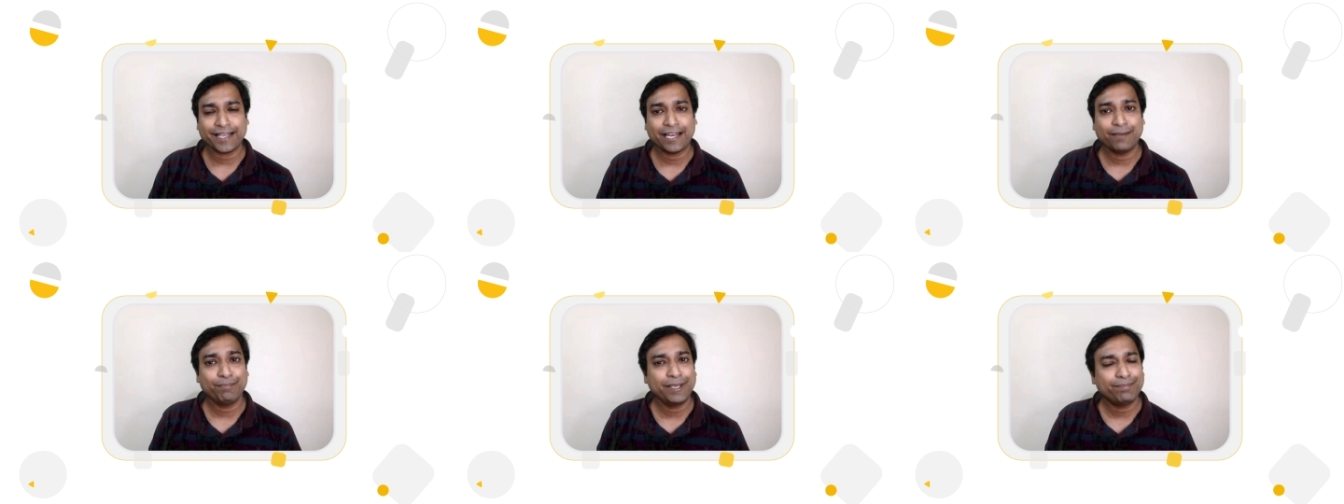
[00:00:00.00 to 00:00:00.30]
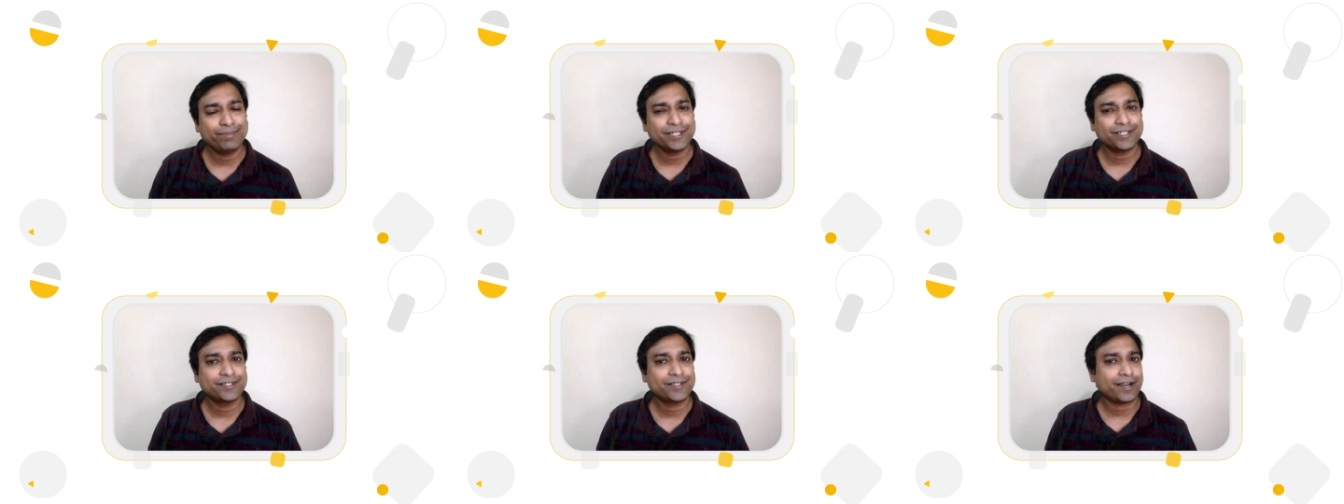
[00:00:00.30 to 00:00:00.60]
and
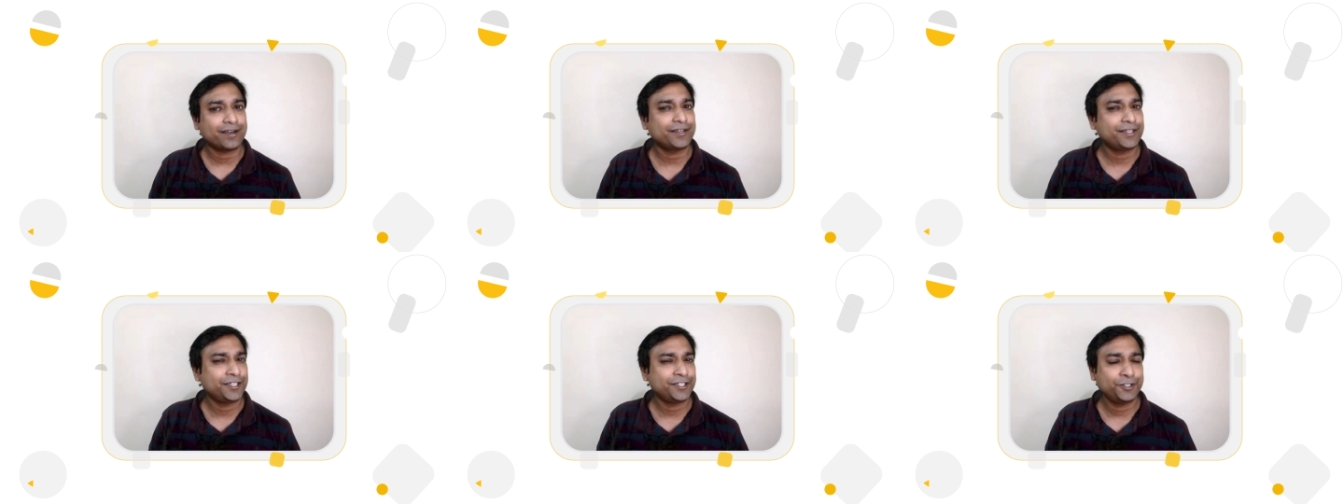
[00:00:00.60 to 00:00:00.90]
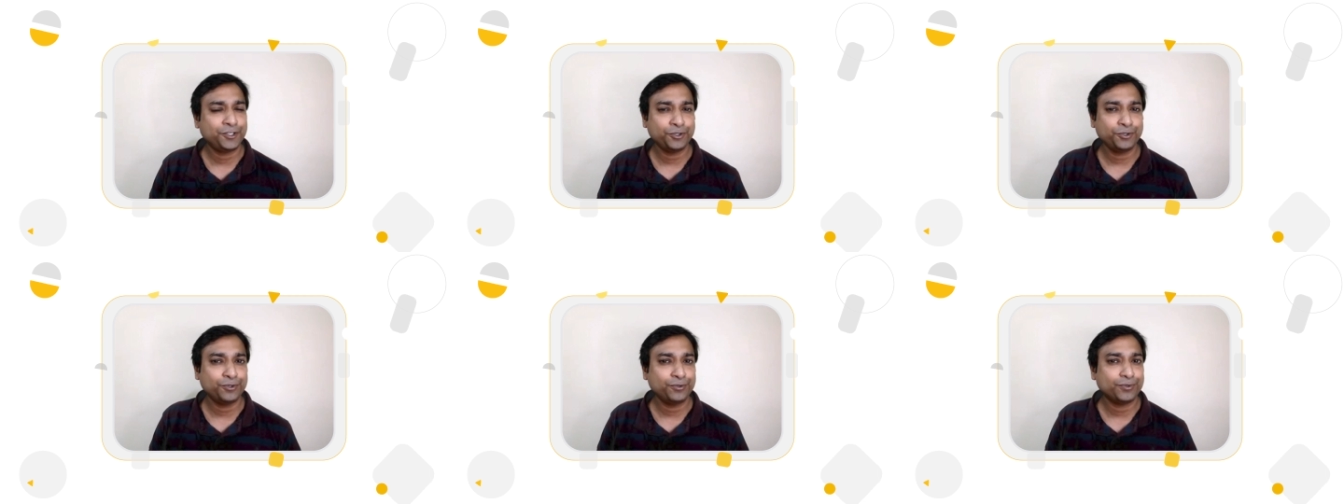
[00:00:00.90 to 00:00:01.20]
people
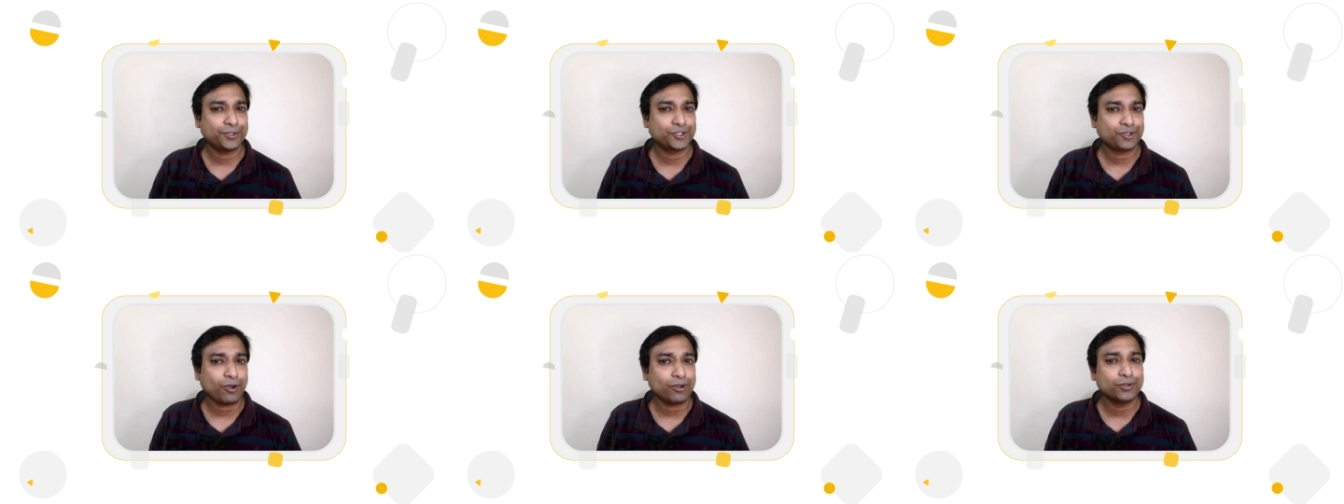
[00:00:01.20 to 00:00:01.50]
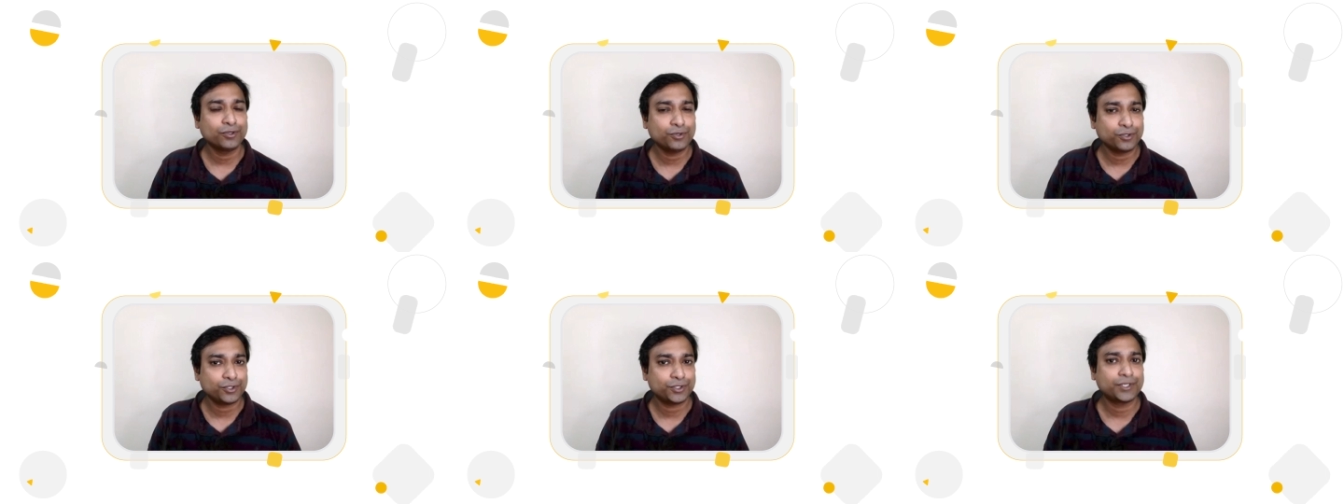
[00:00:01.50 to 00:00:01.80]
started to
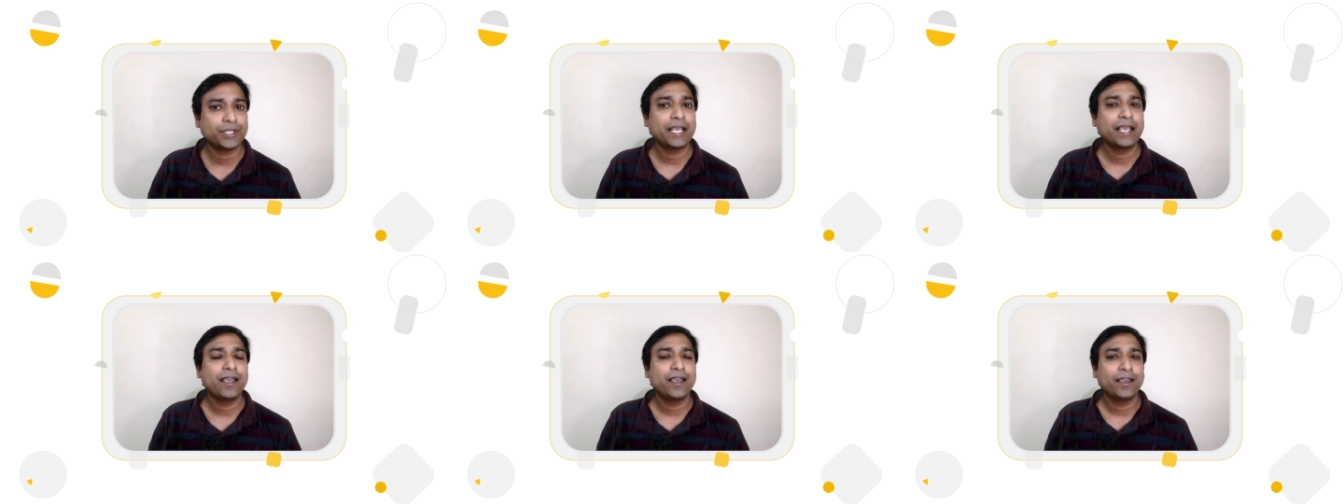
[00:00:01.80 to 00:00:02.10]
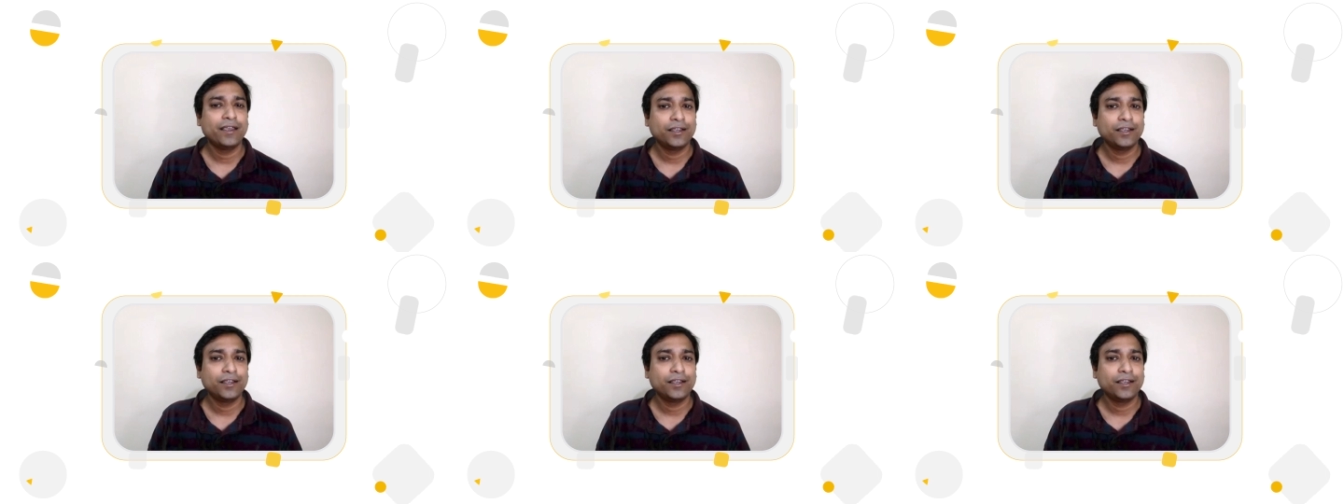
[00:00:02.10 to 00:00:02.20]
solve those